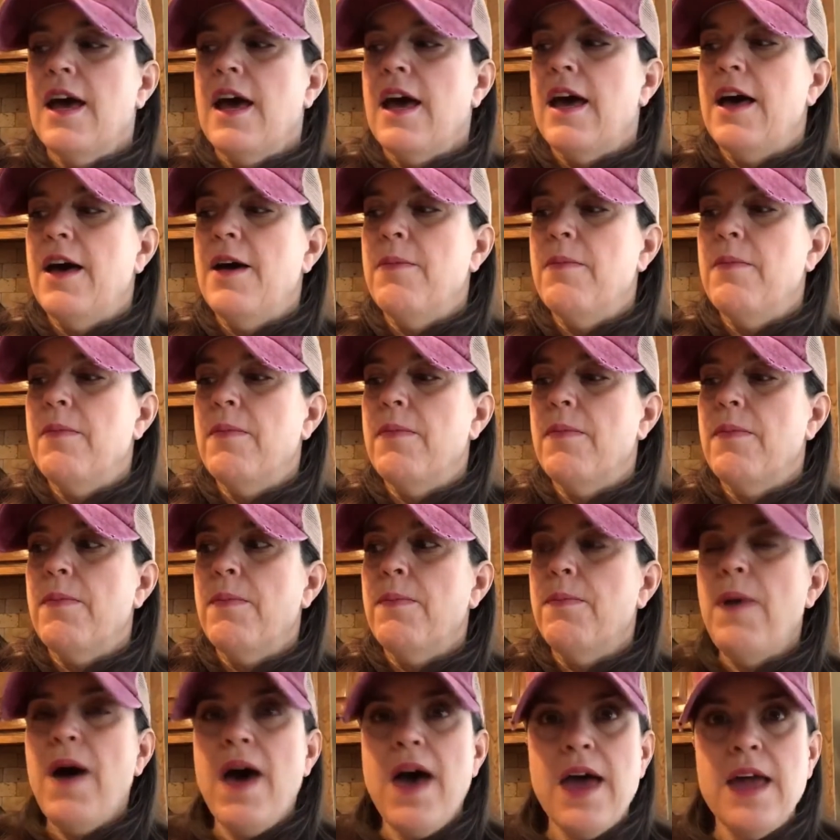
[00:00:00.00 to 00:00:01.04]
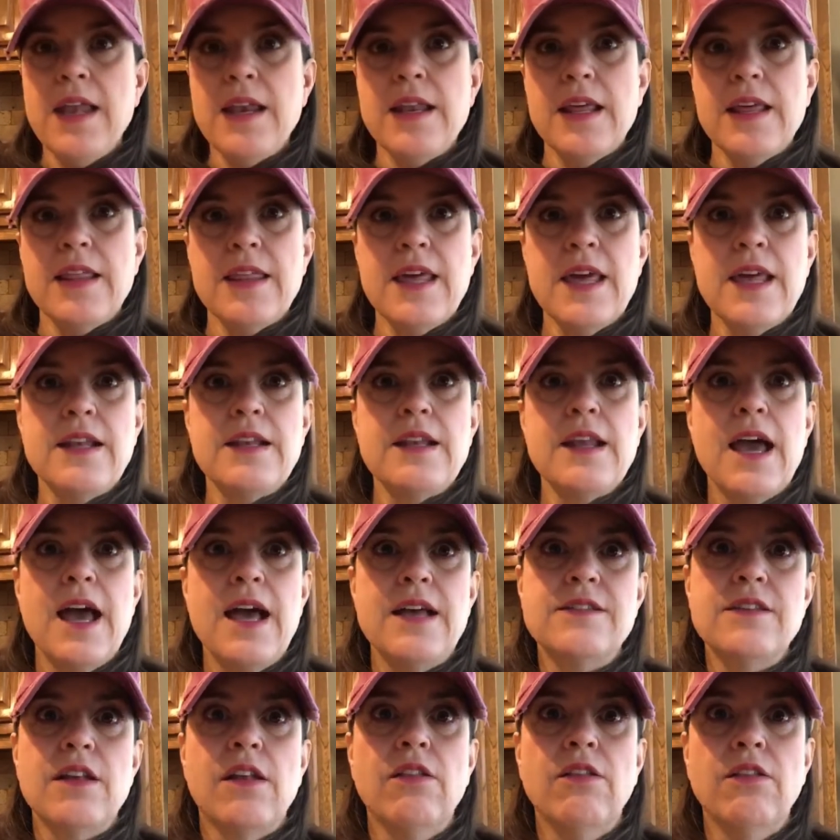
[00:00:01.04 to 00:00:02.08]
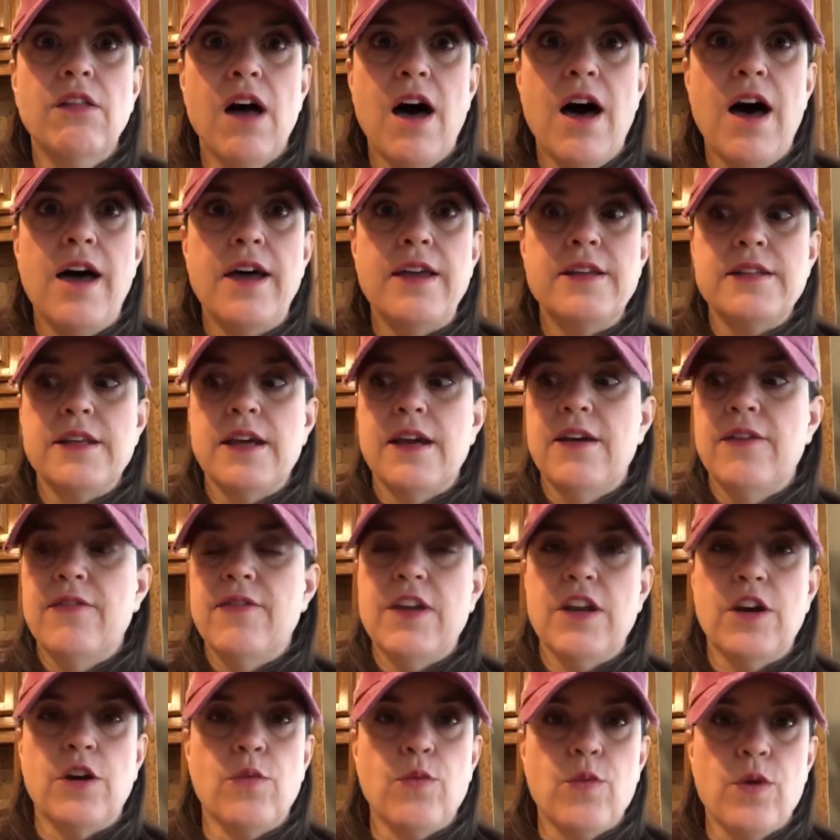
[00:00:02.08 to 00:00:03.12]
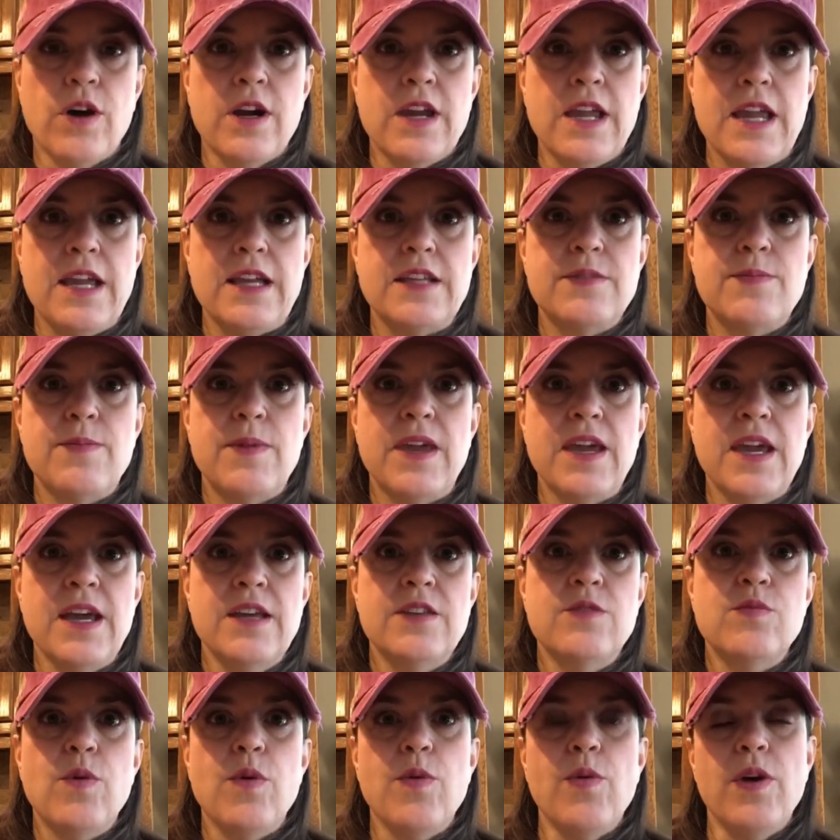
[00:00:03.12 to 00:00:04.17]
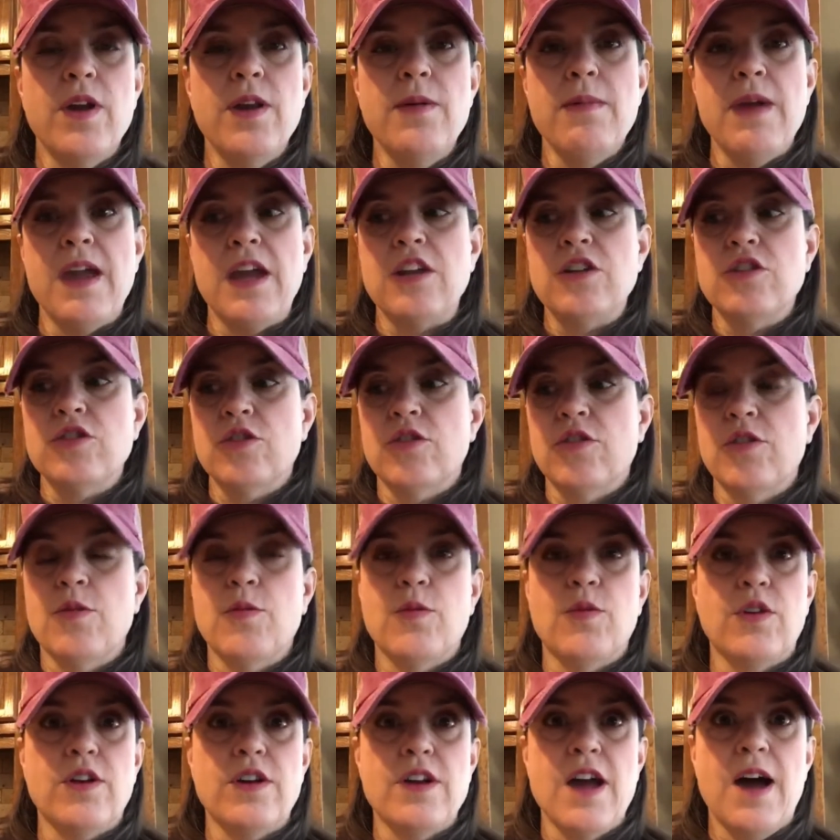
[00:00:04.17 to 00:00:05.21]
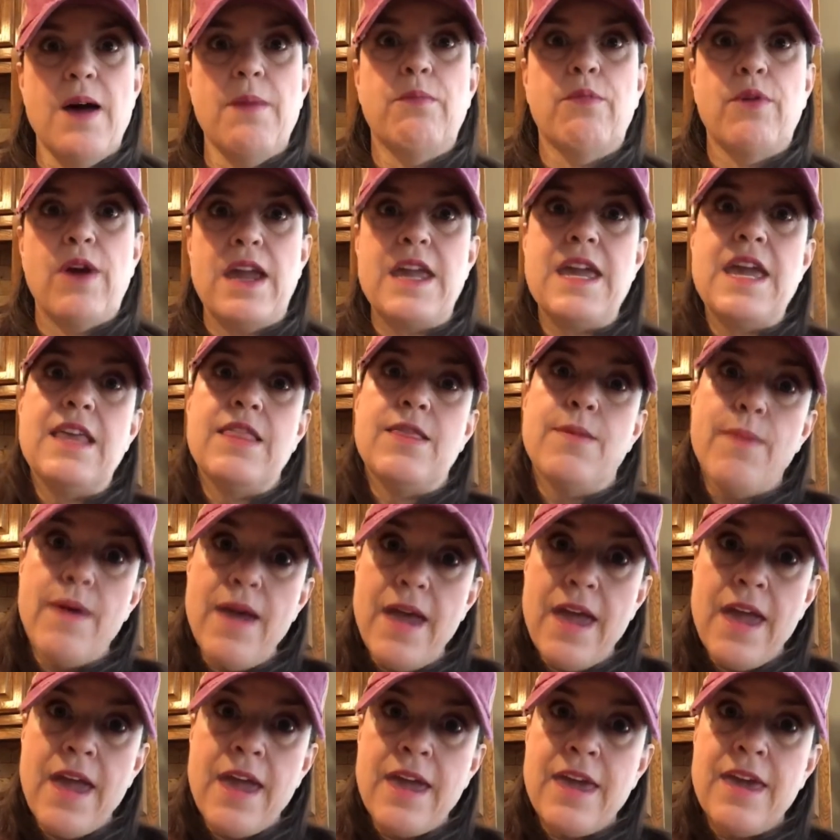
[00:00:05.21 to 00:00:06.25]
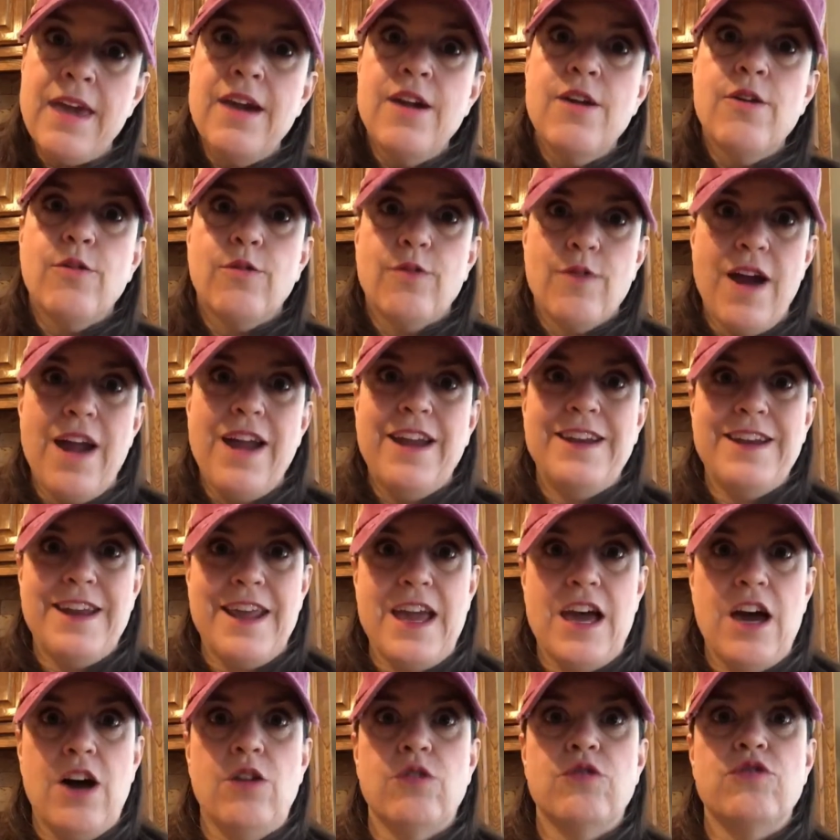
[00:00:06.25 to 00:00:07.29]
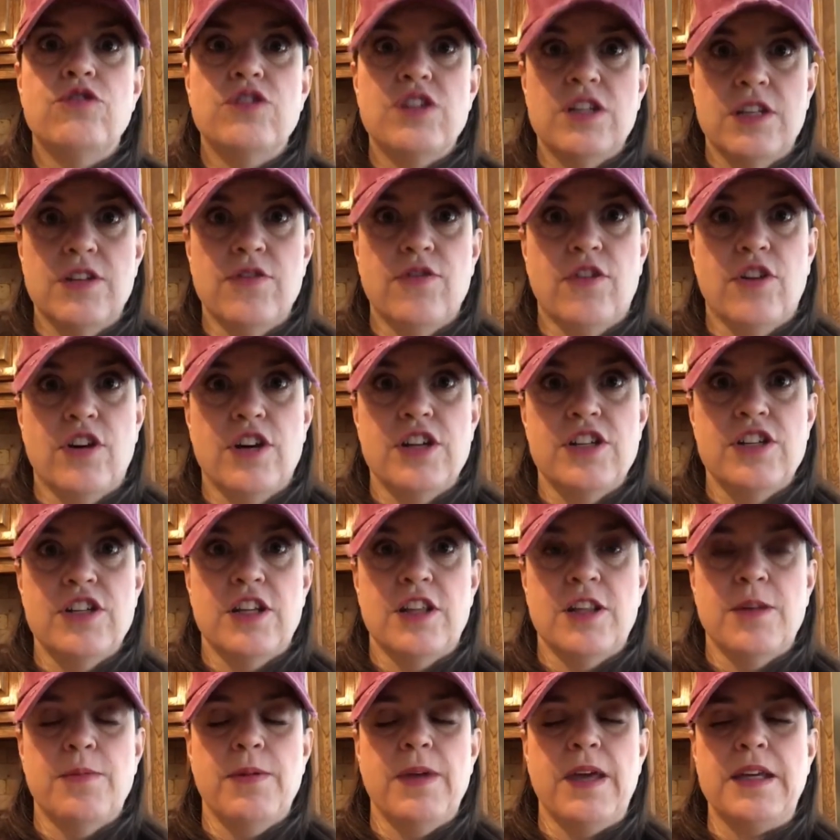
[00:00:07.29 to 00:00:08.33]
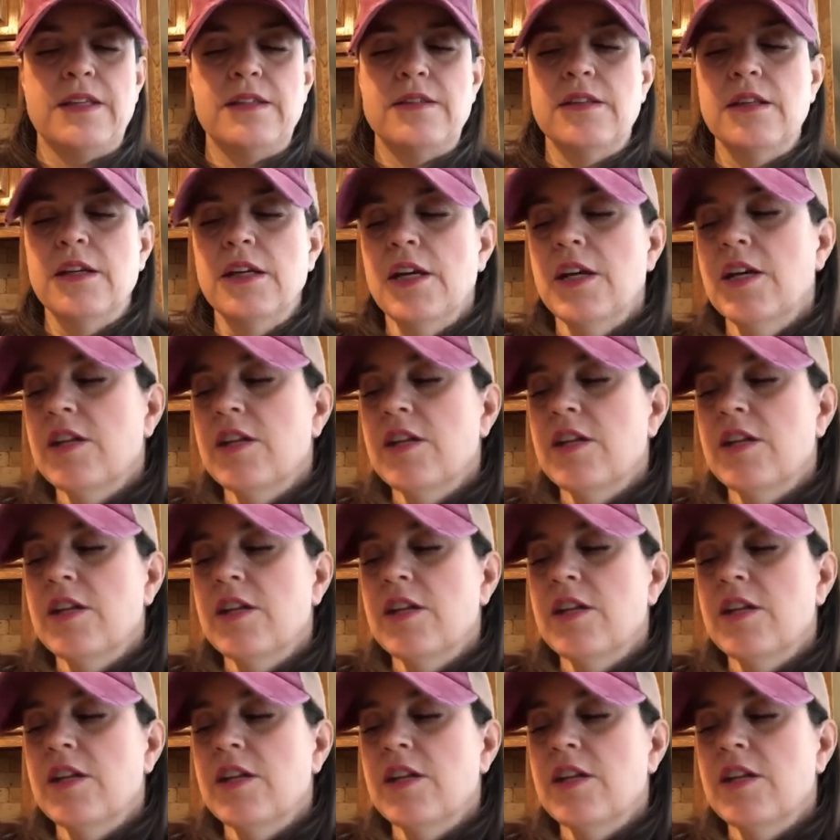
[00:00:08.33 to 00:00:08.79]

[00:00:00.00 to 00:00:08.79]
But that has a lot of inner workings because we want to make sure that we're not breaking the bank right now just furnishing the place.